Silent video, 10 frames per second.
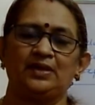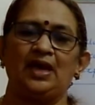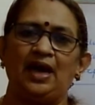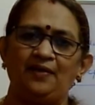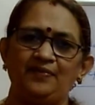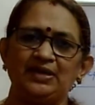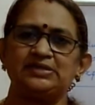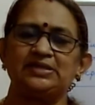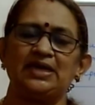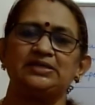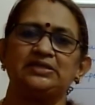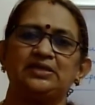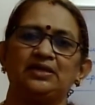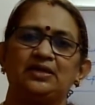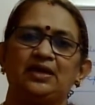Every stage
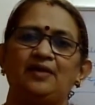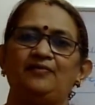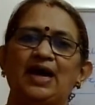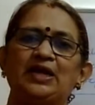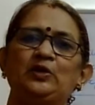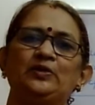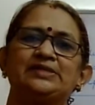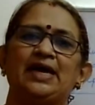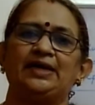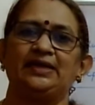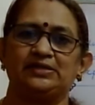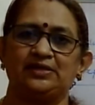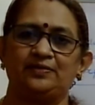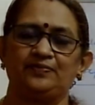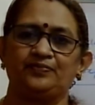a value is added.
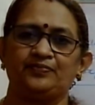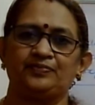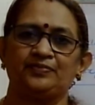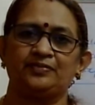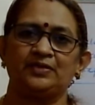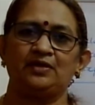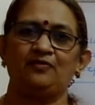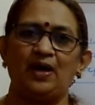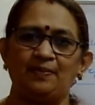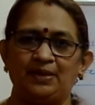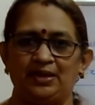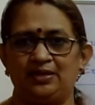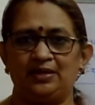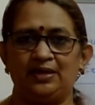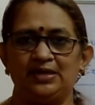Farmer
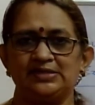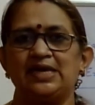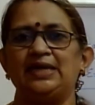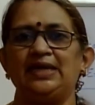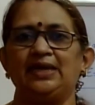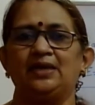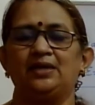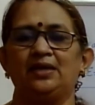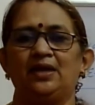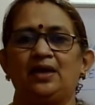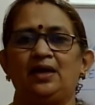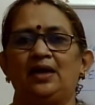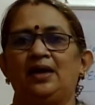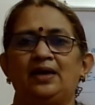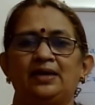selling
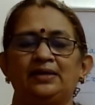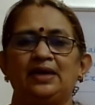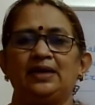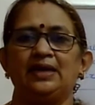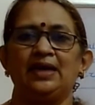the